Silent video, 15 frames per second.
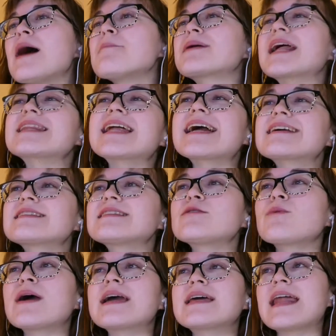but I liked the
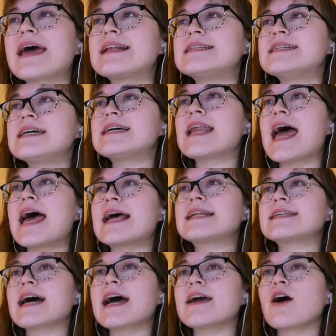way it ended,
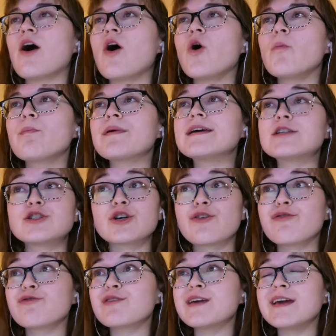and I hope,
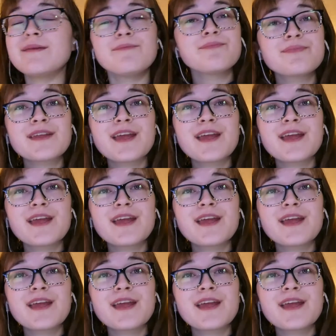Sophie,